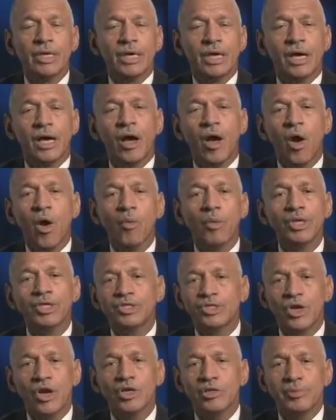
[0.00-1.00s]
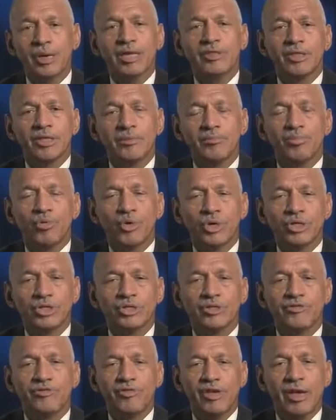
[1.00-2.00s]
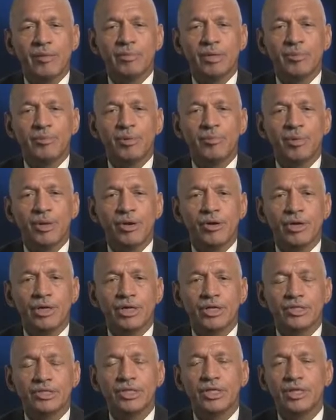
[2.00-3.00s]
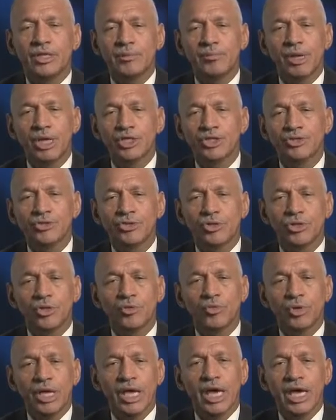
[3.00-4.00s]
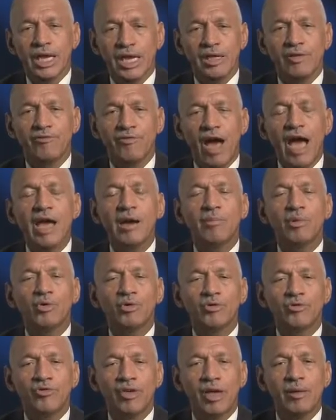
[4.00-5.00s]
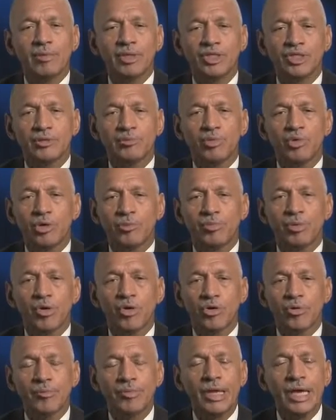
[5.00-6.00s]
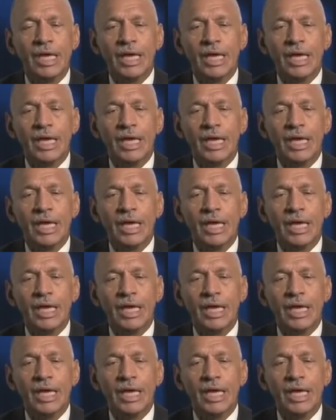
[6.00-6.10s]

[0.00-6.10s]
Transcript: always talked about the importance of family preparedness and to make sure that we had a viable family support program.